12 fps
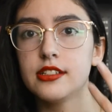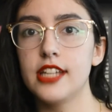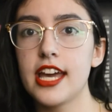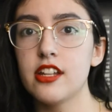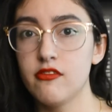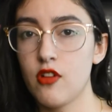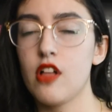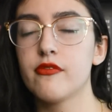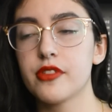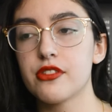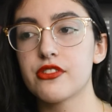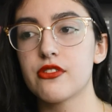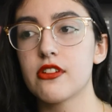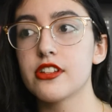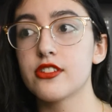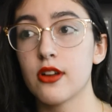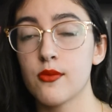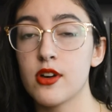get involved with the story,
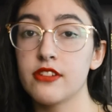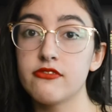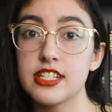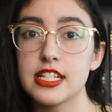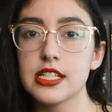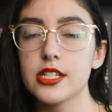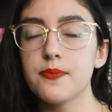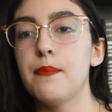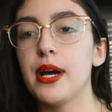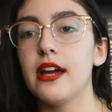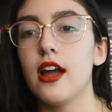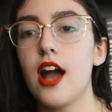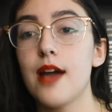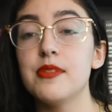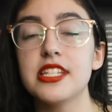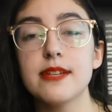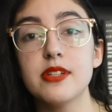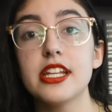so I want it physically. But I'm
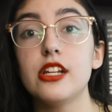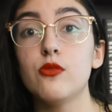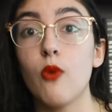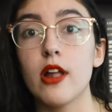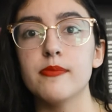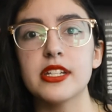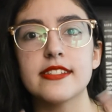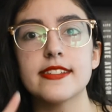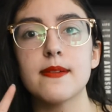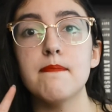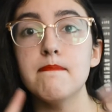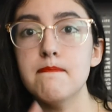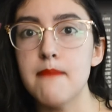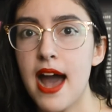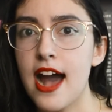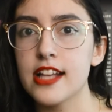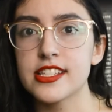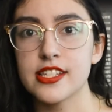intimidated, one, because it's a
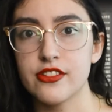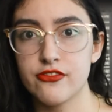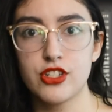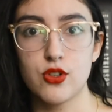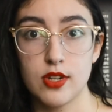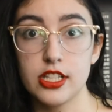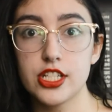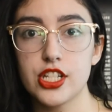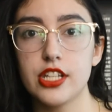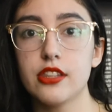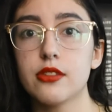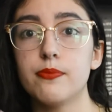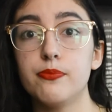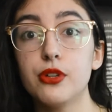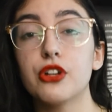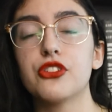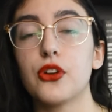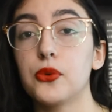massive trilogy. The
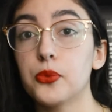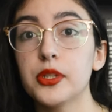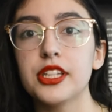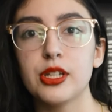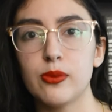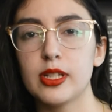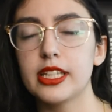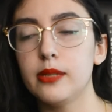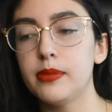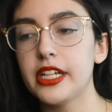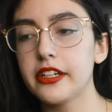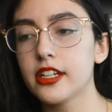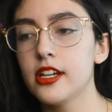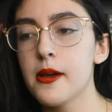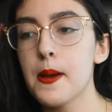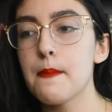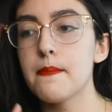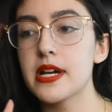books are really, really big.
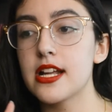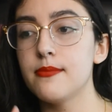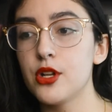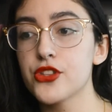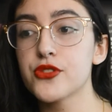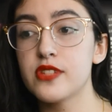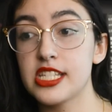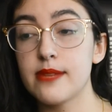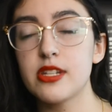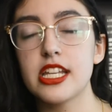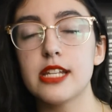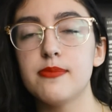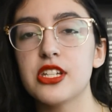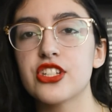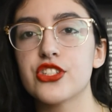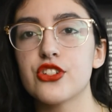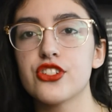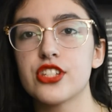But I'm also intimidated because
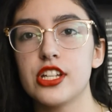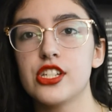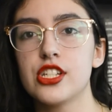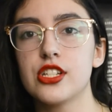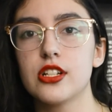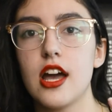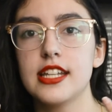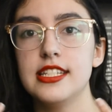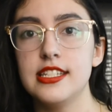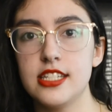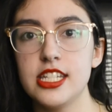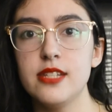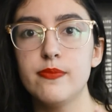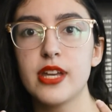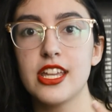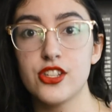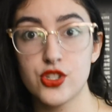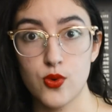there's such a deep
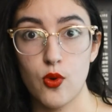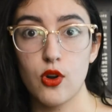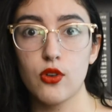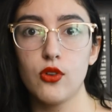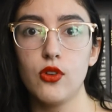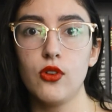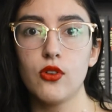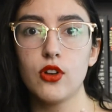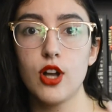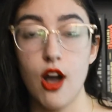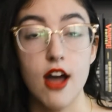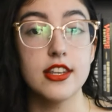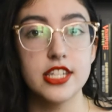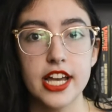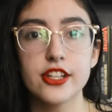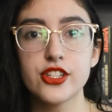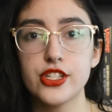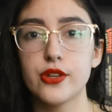historical
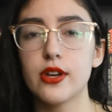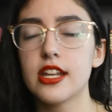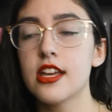context to it,